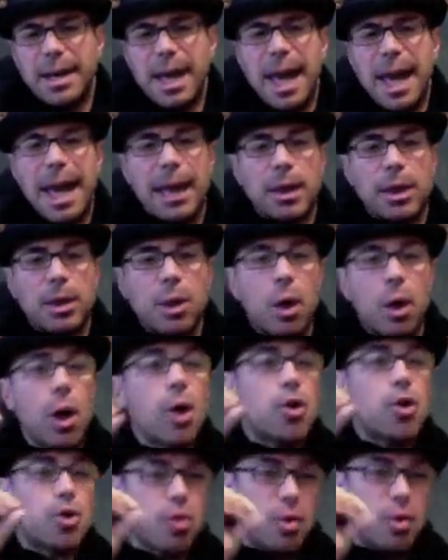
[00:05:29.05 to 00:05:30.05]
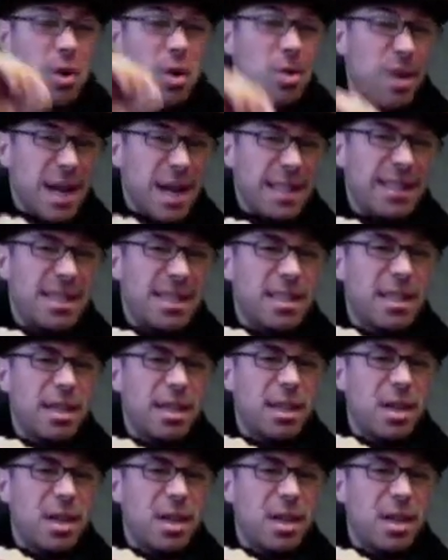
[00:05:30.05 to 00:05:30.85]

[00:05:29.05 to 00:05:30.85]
a larger request